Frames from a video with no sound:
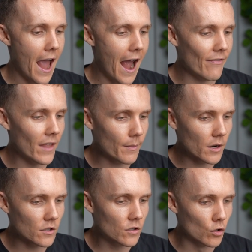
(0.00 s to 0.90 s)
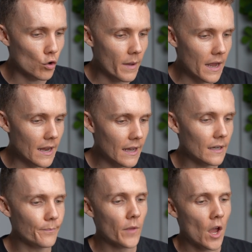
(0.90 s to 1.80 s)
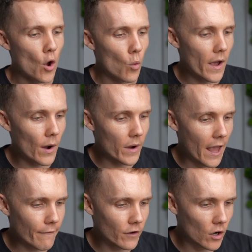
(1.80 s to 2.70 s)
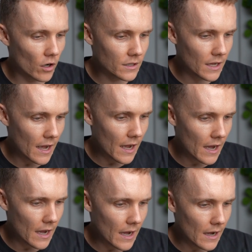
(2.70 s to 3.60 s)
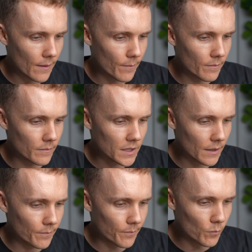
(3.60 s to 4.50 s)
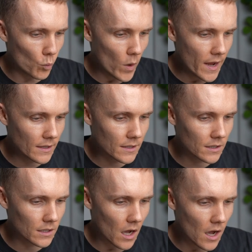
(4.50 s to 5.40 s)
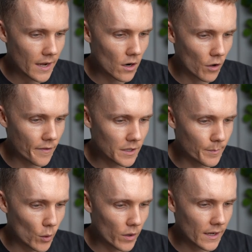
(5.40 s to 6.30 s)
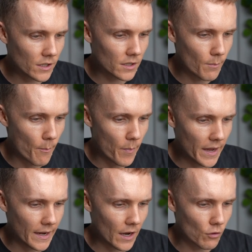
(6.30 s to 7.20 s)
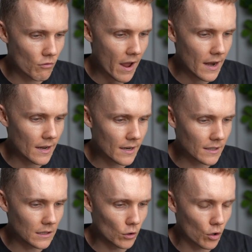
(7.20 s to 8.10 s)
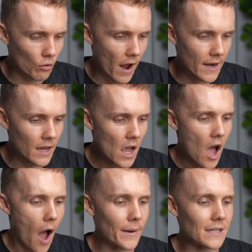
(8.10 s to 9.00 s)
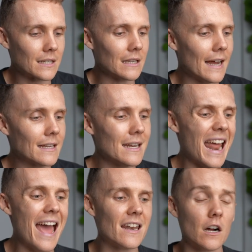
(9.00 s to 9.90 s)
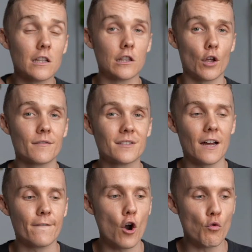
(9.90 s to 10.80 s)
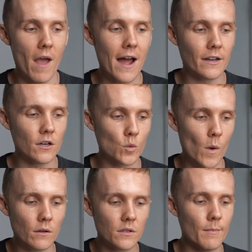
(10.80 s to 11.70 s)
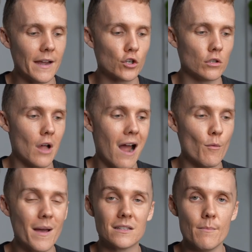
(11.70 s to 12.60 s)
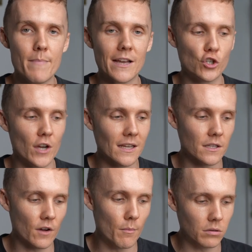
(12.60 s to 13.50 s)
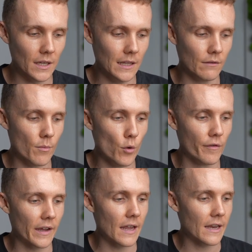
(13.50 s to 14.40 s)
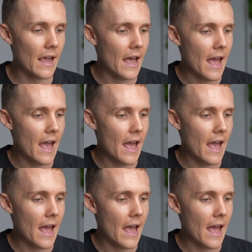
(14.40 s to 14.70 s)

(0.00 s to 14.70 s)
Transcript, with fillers: And then I'm going to zoom in here where we have got um, some weird sign on this building. It's just big and red, doesn't look great. I'm going to select it and a lot of stuff around it as well to make sure Lightroom has the best chance of completely removing it.